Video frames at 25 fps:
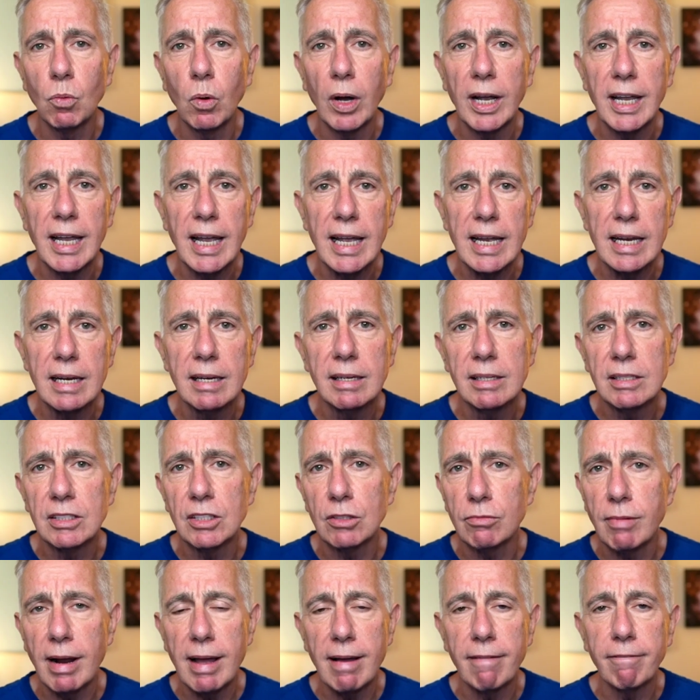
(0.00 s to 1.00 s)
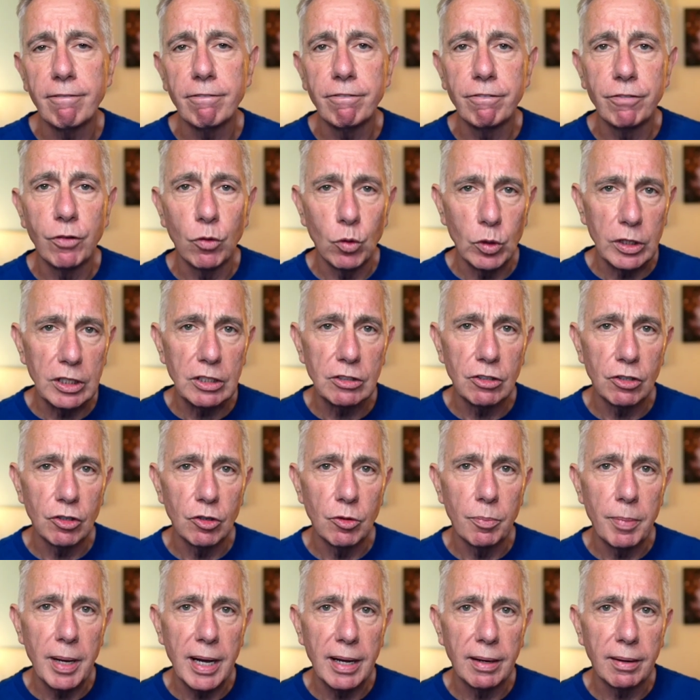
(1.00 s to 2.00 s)
way in is around
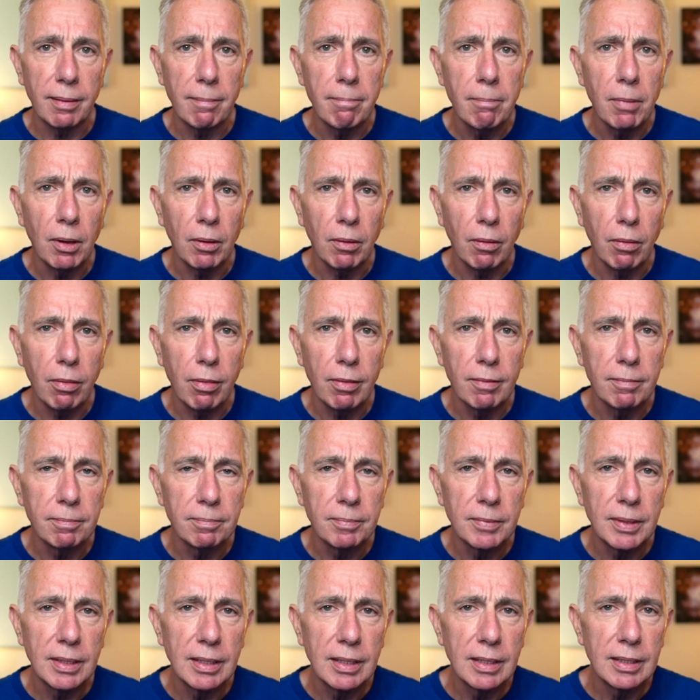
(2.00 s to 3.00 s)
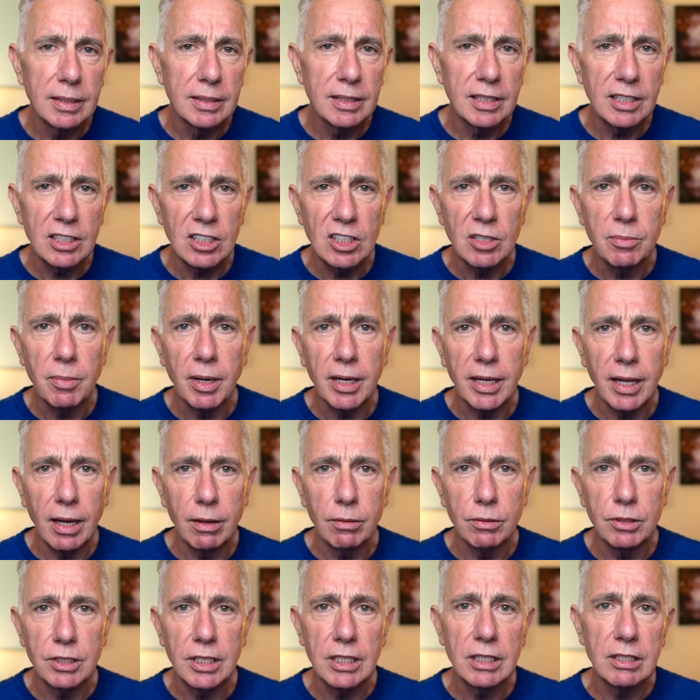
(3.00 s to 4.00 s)
£42 a month.
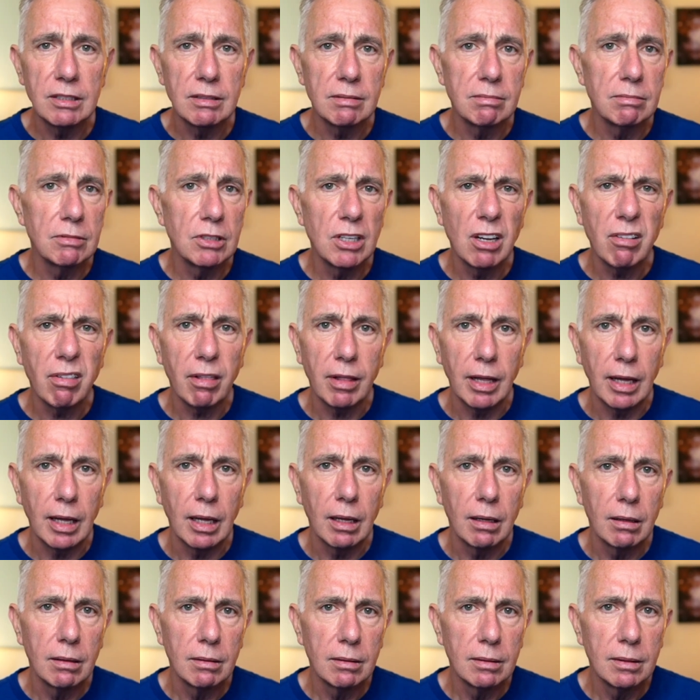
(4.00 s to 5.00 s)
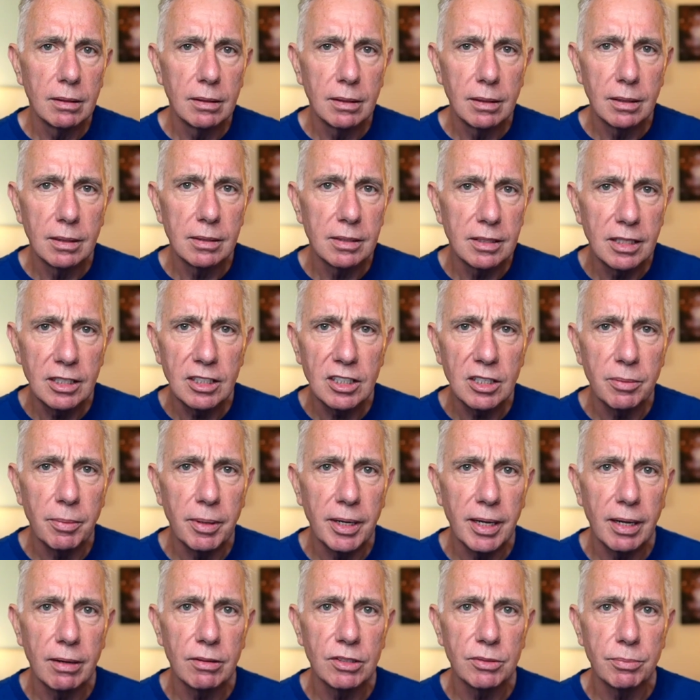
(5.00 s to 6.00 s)
Systeme's is nothing.
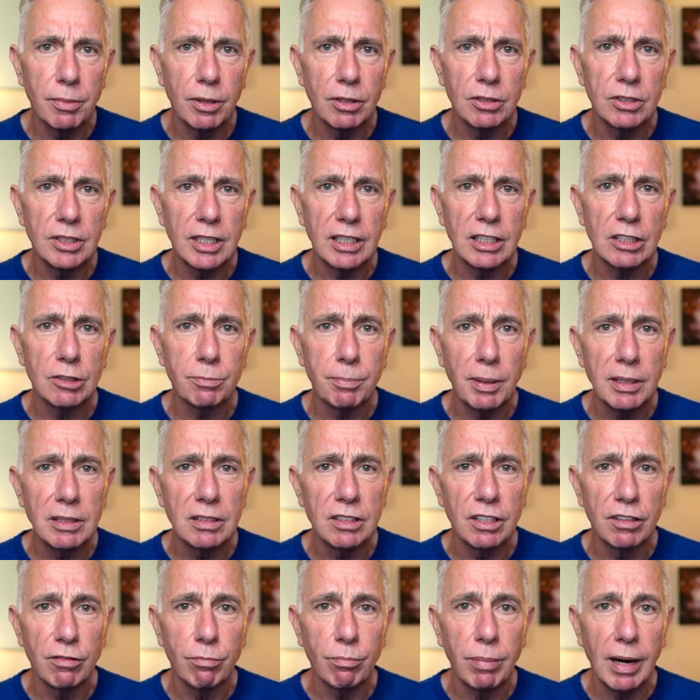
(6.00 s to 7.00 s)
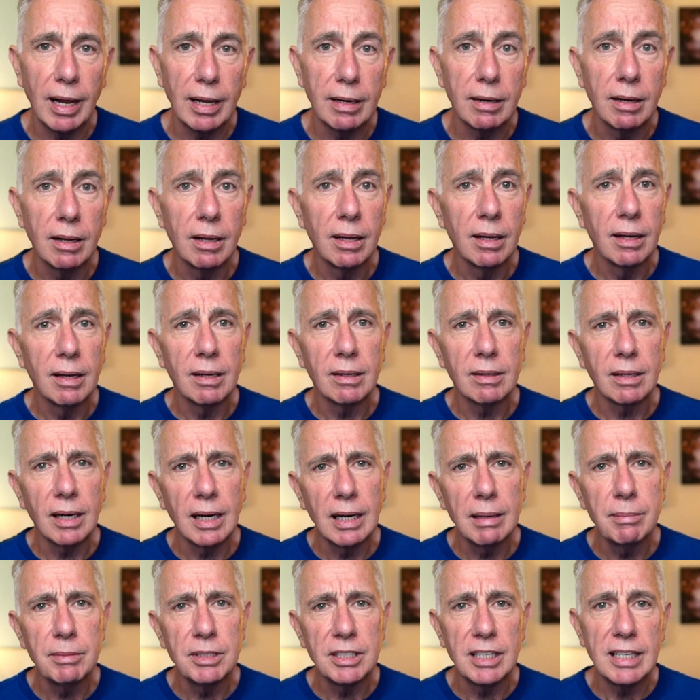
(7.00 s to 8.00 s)
Systeme's most expensive plan,
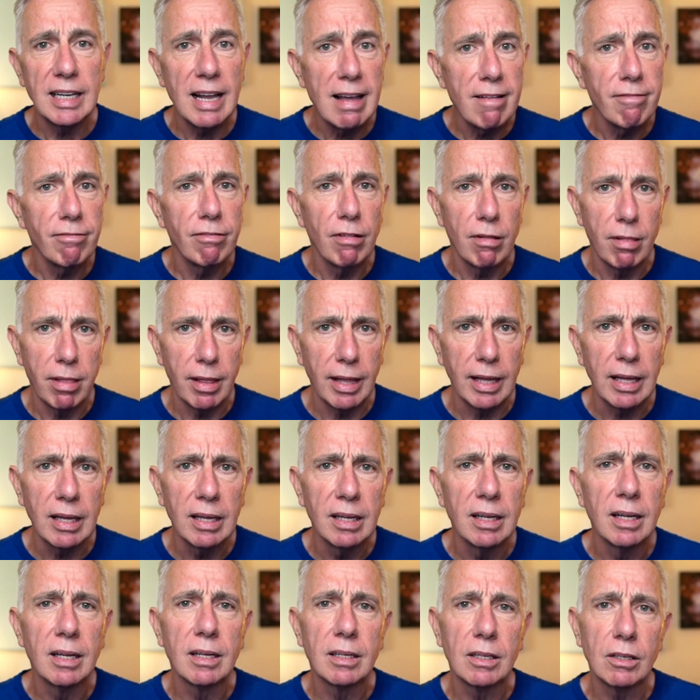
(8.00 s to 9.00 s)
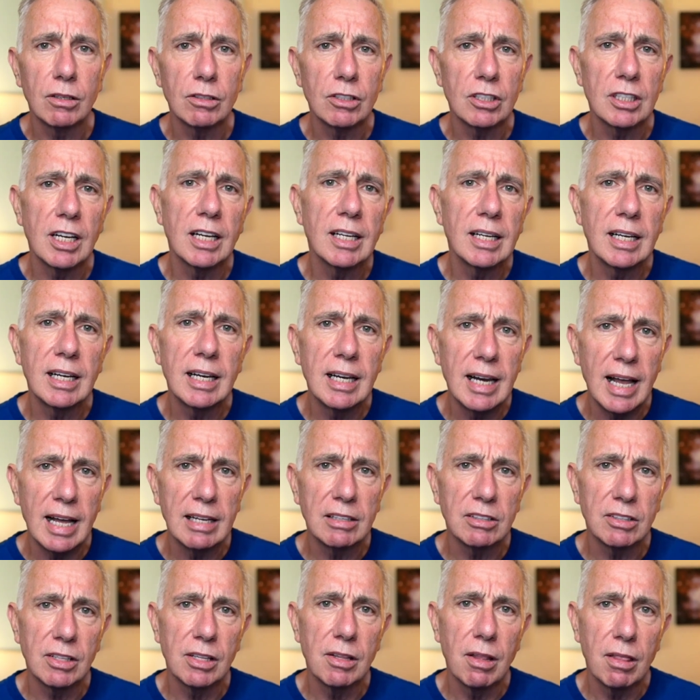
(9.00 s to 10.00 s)
unlimited everything, costs slightly
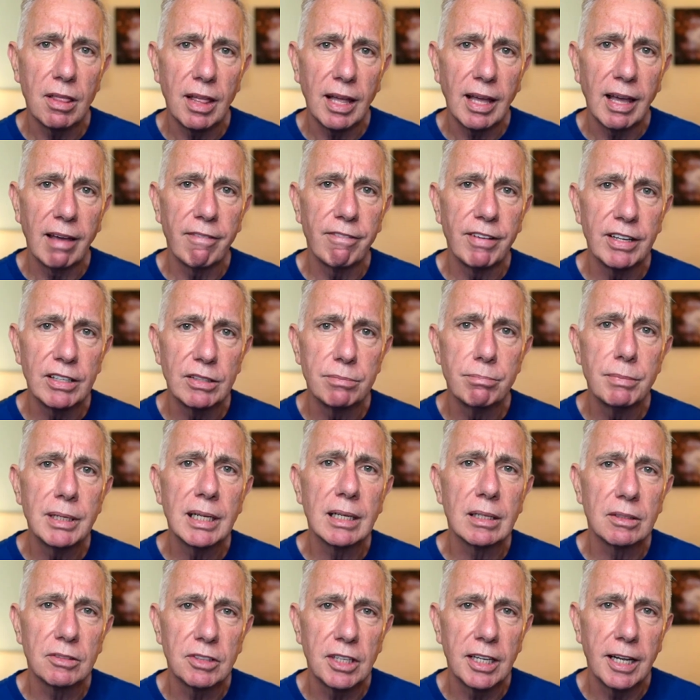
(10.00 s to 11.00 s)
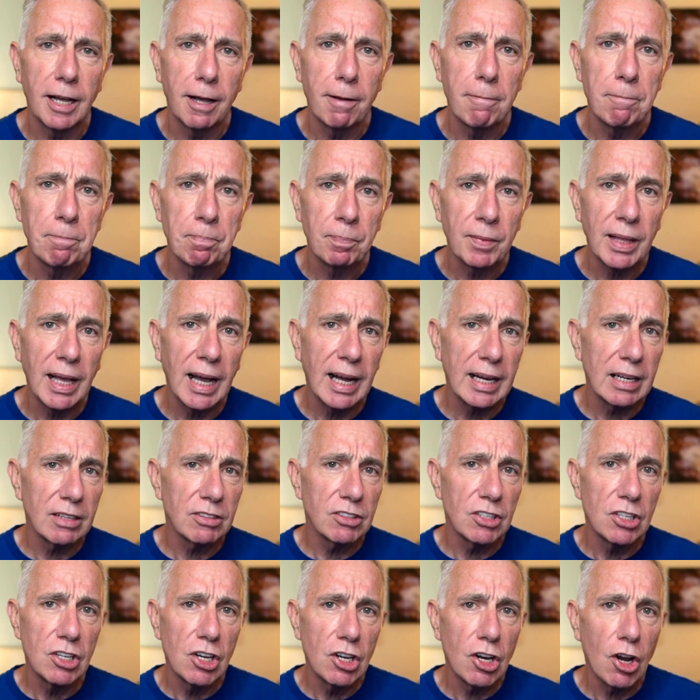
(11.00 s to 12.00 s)
less than Thinkific's middle tier and
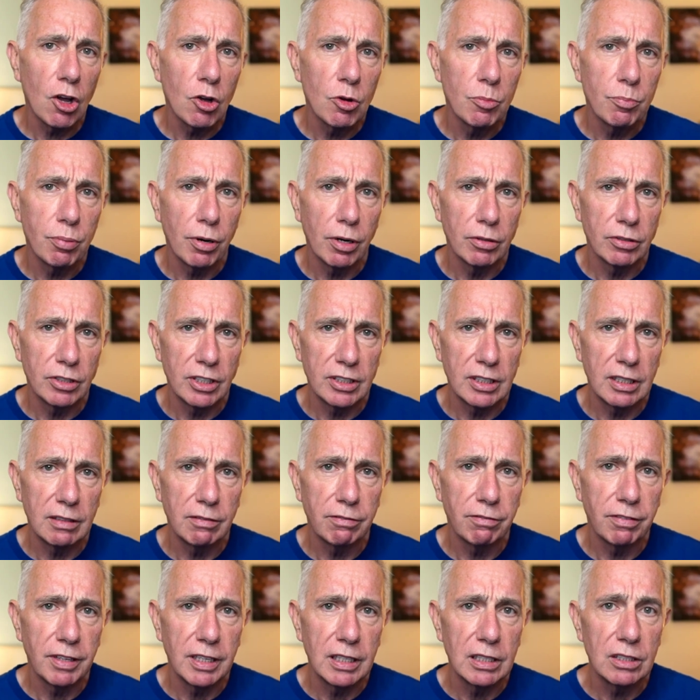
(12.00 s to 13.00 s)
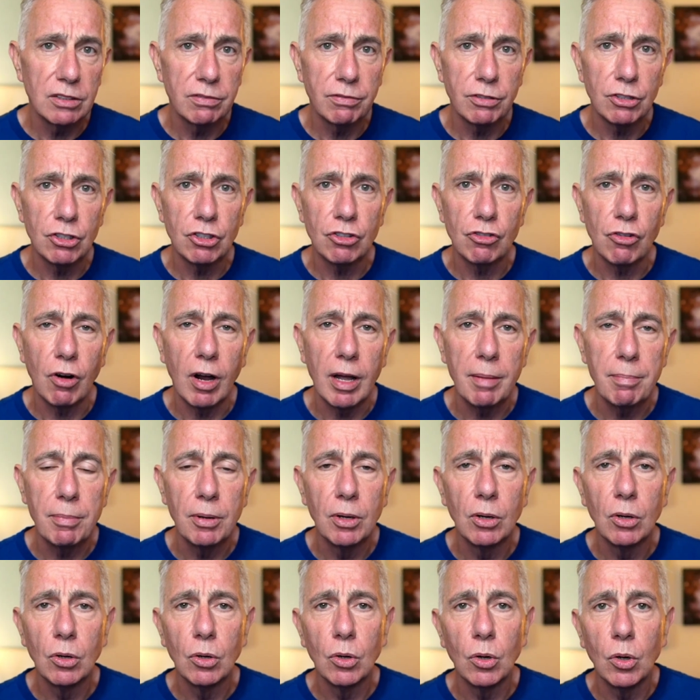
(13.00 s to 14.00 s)
has no processing fees for Stripe
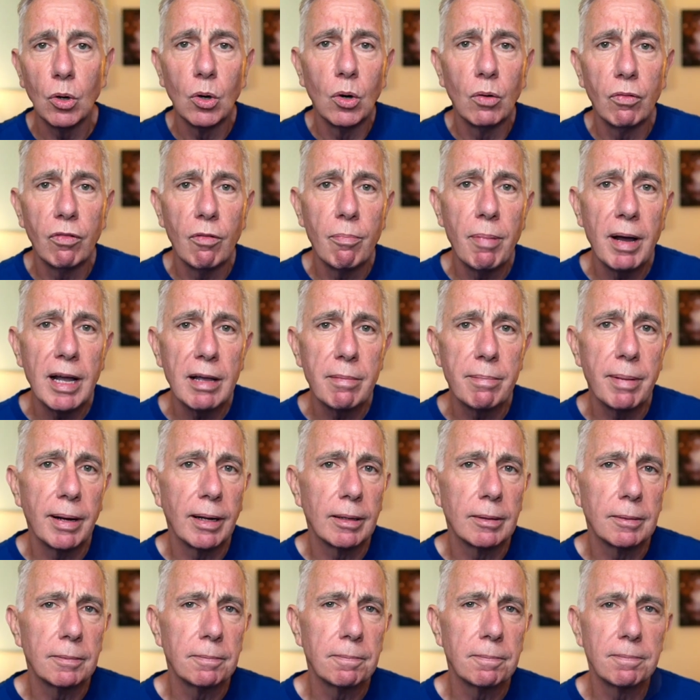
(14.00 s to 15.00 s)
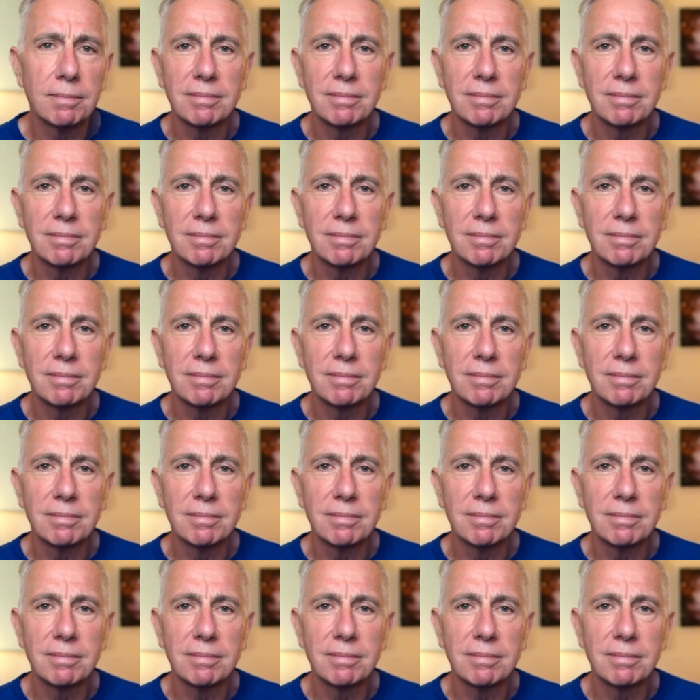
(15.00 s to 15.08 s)
or for PayPal.